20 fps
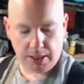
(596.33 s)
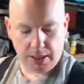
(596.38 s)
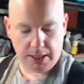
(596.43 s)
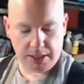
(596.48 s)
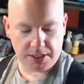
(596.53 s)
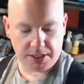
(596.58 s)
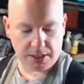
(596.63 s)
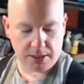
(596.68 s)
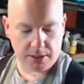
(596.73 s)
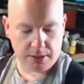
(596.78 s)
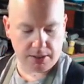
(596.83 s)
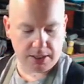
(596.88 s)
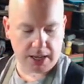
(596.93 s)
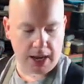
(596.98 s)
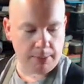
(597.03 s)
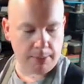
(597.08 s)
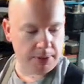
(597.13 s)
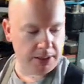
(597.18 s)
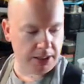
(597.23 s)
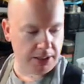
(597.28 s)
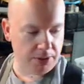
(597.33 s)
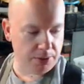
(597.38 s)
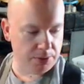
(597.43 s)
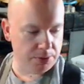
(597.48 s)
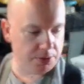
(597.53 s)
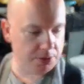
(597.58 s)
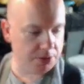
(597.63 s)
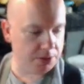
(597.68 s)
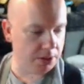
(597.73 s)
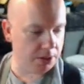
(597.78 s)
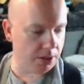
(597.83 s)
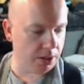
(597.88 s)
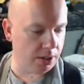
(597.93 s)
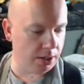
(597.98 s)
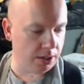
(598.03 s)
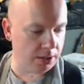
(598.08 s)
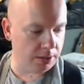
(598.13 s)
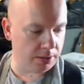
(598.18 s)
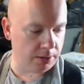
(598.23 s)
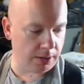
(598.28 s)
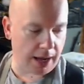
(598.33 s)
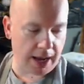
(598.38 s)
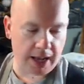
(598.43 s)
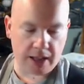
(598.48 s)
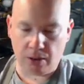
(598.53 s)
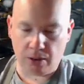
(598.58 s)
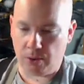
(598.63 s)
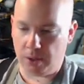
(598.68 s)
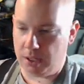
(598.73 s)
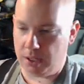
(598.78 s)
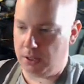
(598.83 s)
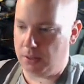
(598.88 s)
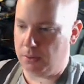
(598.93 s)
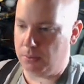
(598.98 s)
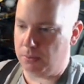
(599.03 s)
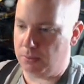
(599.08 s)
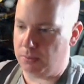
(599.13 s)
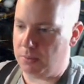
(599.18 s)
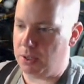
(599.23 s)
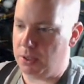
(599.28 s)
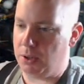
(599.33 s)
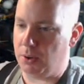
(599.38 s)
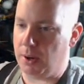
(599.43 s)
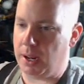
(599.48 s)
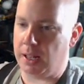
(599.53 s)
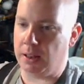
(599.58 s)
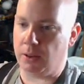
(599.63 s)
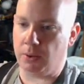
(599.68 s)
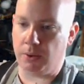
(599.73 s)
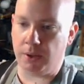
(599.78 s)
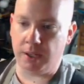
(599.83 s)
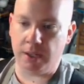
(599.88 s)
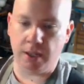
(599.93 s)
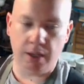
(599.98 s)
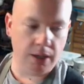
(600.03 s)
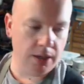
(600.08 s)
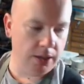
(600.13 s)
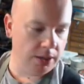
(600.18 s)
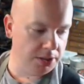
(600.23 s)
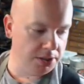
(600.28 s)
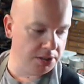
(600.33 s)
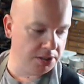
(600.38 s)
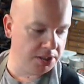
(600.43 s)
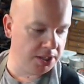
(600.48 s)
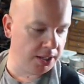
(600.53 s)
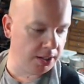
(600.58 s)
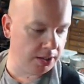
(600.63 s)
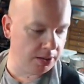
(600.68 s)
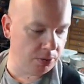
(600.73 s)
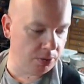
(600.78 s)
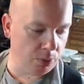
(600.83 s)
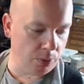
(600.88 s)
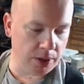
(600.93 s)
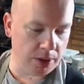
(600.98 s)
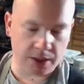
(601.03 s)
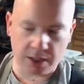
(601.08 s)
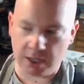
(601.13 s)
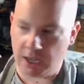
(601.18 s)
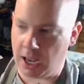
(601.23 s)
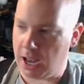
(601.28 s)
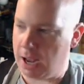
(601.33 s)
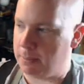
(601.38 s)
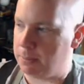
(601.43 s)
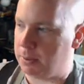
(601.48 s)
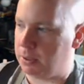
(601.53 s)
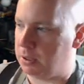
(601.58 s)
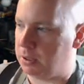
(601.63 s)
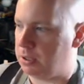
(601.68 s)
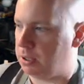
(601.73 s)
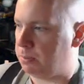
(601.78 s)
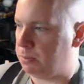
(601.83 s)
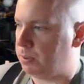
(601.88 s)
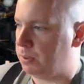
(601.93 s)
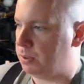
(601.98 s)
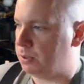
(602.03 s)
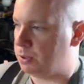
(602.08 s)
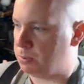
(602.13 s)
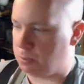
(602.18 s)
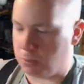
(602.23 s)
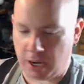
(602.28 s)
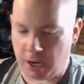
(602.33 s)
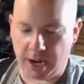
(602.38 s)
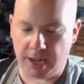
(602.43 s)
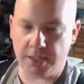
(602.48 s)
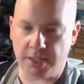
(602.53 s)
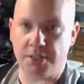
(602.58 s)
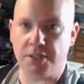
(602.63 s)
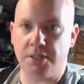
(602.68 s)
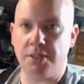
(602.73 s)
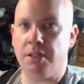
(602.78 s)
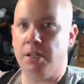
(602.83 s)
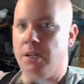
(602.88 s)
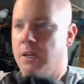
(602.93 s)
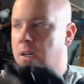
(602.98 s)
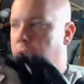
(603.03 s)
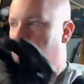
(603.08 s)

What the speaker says: It's a commonly used alloy. You alloy zinc with copper to produce brass.